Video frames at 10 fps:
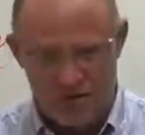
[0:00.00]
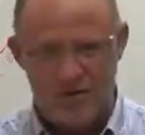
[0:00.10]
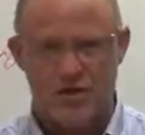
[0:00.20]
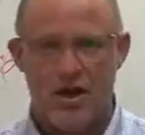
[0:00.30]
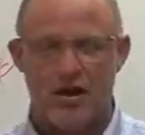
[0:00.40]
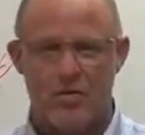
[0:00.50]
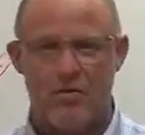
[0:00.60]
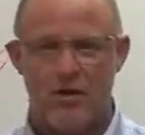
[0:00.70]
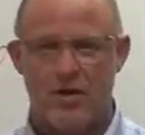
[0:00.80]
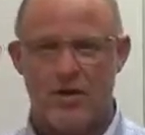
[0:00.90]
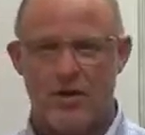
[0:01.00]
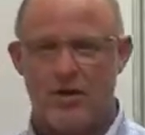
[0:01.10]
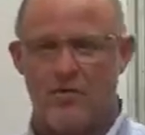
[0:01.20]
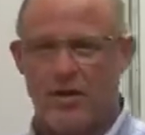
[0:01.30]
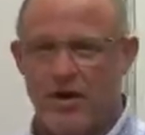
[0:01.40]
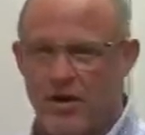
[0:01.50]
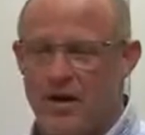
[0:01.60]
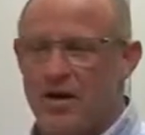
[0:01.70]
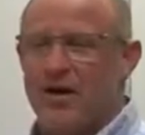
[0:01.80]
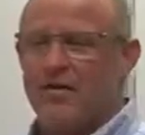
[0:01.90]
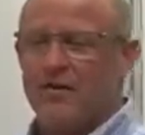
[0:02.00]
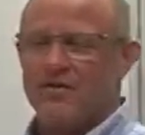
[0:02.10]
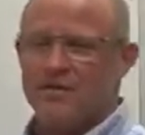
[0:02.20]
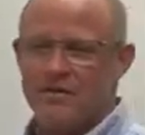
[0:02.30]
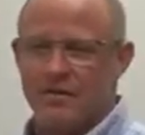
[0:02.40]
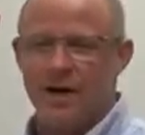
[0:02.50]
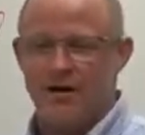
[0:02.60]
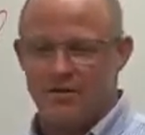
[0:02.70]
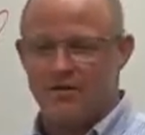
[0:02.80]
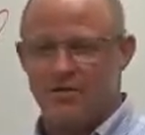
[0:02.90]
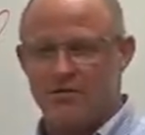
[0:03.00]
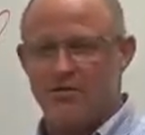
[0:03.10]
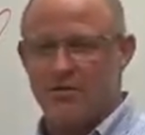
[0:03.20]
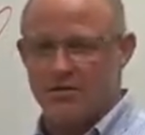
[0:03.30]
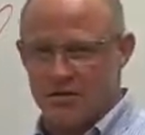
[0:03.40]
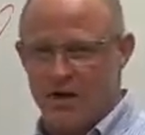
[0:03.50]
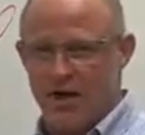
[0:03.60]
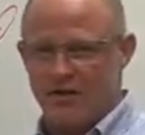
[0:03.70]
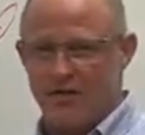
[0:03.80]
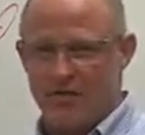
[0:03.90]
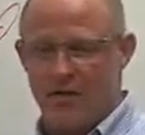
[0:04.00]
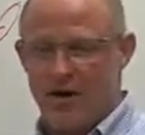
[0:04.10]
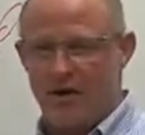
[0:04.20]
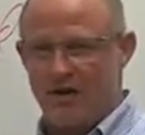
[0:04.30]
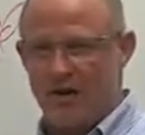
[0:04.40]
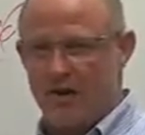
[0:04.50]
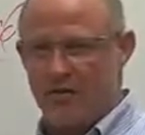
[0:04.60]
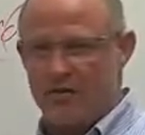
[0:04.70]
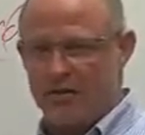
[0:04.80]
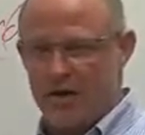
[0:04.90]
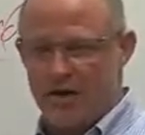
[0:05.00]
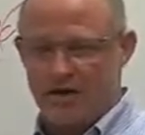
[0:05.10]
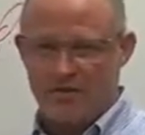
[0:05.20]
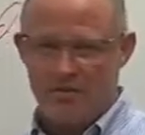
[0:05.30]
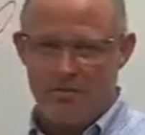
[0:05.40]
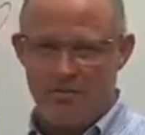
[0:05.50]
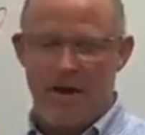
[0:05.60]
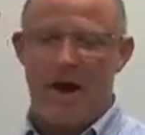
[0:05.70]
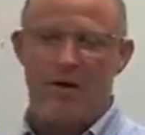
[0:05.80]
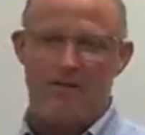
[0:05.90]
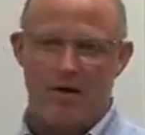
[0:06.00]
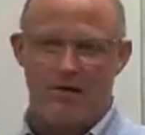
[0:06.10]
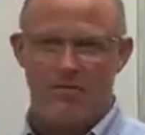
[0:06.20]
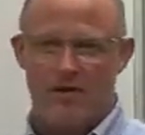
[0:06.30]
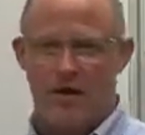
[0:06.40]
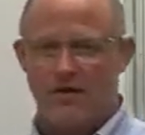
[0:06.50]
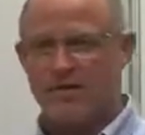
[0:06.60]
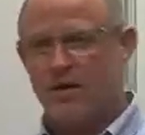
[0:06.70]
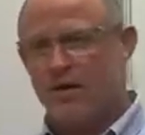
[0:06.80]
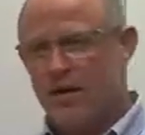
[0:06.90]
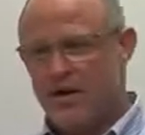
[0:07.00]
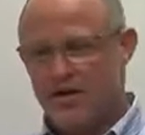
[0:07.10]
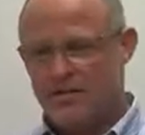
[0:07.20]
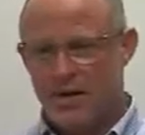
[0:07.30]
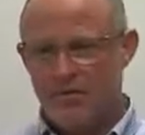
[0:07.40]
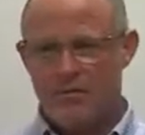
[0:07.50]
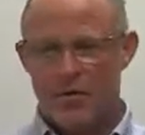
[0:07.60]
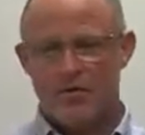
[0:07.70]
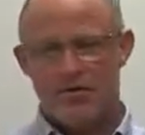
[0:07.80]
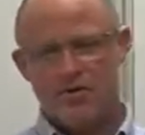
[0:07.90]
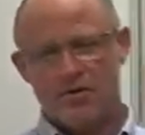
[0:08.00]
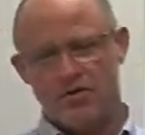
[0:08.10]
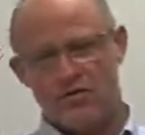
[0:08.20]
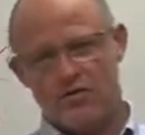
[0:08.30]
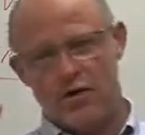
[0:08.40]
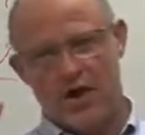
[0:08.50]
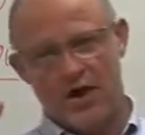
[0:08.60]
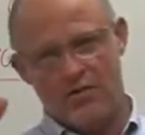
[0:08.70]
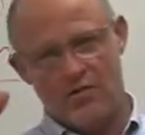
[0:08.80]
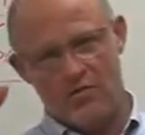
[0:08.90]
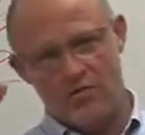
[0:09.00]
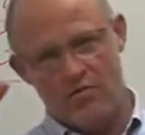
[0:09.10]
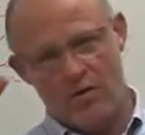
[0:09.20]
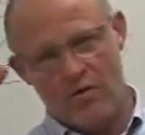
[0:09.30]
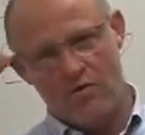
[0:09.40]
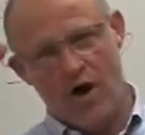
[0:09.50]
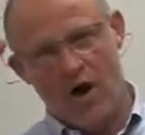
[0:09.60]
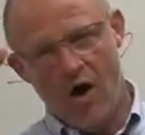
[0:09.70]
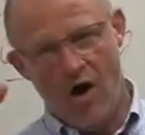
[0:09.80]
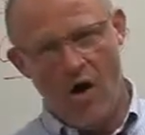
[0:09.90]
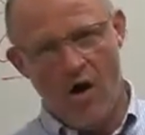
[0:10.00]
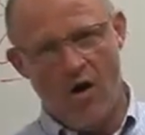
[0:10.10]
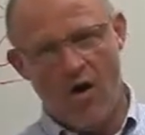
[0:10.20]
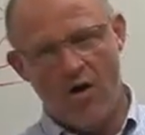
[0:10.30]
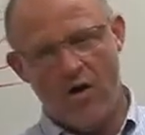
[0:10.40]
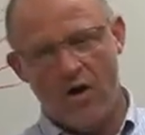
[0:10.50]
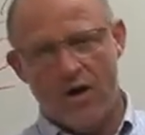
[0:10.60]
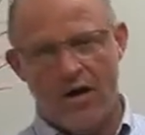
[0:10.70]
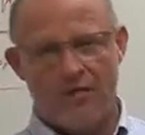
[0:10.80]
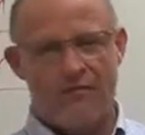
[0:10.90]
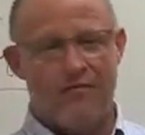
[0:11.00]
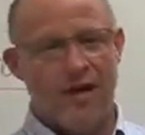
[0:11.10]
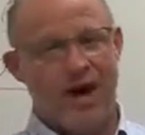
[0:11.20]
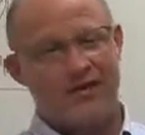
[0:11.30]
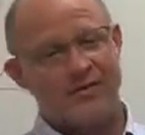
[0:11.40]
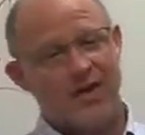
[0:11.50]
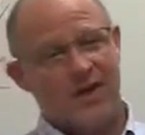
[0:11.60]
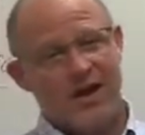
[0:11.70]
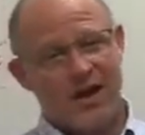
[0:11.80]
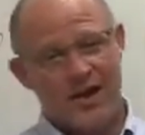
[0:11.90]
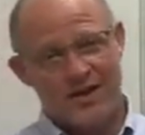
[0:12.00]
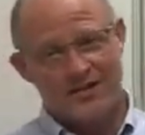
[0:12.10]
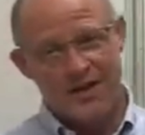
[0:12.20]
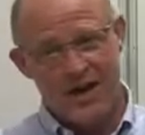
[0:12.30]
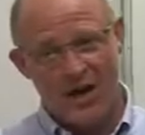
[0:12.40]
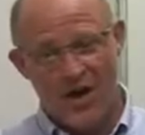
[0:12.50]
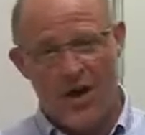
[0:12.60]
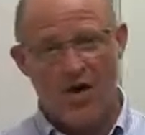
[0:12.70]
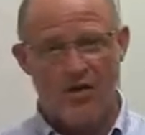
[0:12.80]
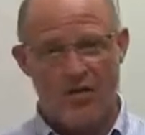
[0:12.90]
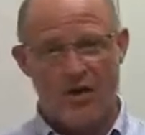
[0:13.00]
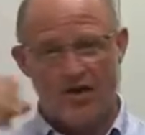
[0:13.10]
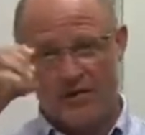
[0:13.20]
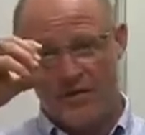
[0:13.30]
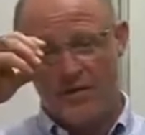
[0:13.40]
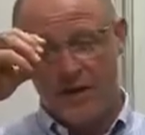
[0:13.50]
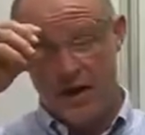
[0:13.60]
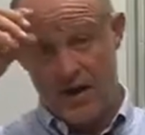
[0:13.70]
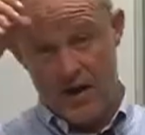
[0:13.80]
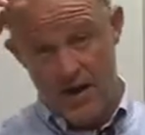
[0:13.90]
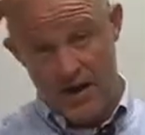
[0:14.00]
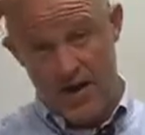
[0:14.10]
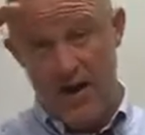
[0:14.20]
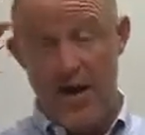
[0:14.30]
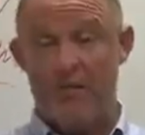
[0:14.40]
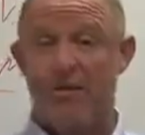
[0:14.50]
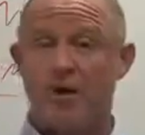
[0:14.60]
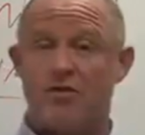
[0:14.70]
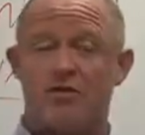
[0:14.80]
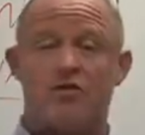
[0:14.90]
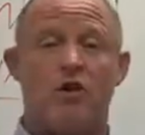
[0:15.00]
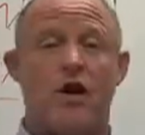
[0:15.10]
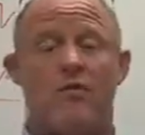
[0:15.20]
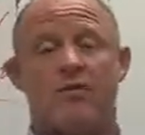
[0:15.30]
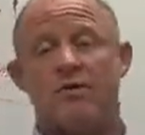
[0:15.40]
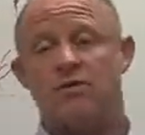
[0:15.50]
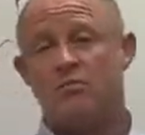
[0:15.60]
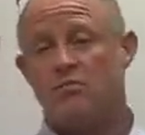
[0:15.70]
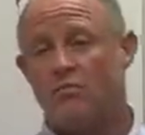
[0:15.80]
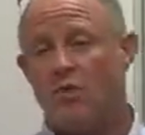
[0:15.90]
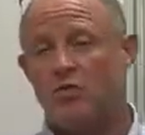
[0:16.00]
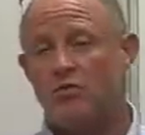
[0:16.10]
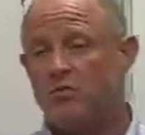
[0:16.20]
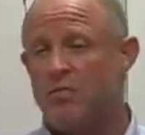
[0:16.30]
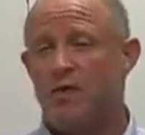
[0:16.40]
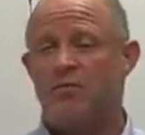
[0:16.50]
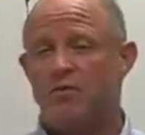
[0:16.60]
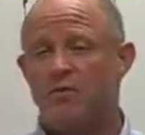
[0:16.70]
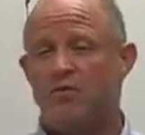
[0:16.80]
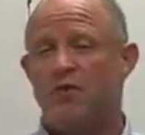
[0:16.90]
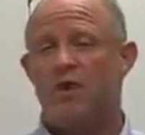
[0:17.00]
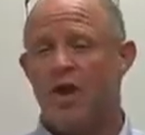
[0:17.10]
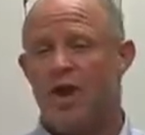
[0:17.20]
to shock them where you need to be. This is not just reverse guiding through body language. It is bam in your face. It is that person that you've got to move hard and fast. It is a all or nothing thing. It can be extreme because most people don't